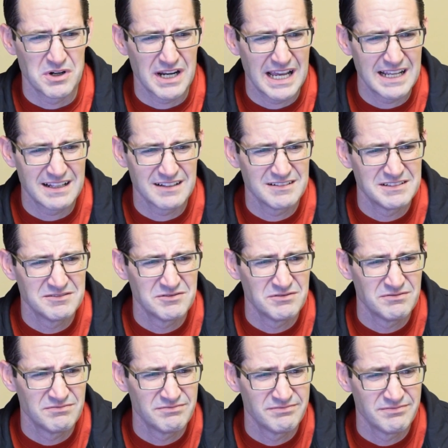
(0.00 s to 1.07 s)
Like
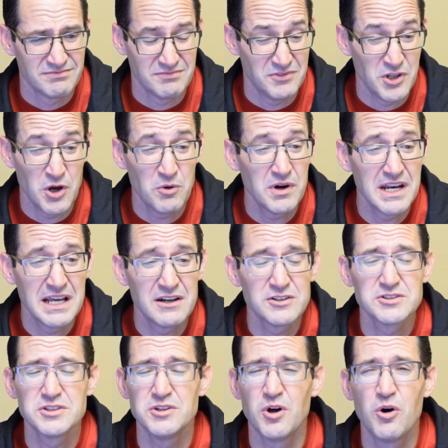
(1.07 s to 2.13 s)
no one
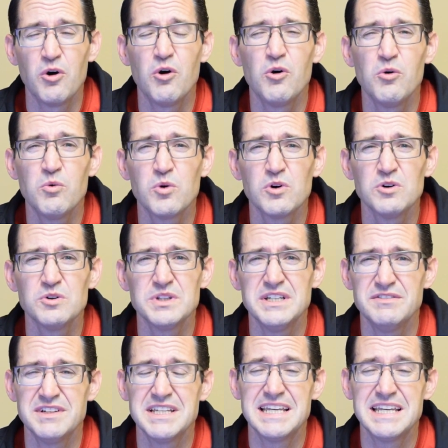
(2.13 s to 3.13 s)
else in the whole world even